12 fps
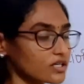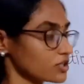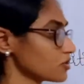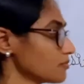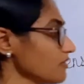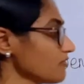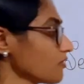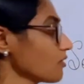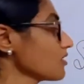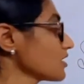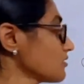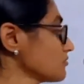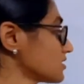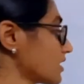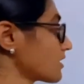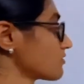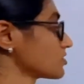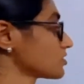It should be 4 times
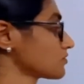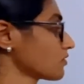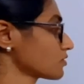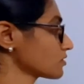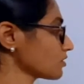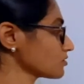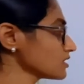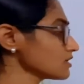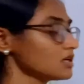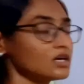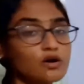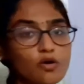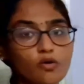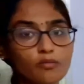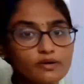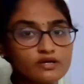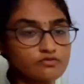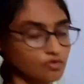that, which is 4000 ohm
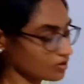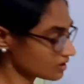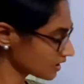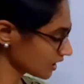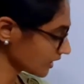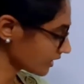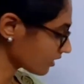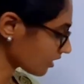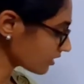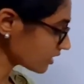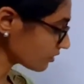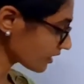per volt, in order to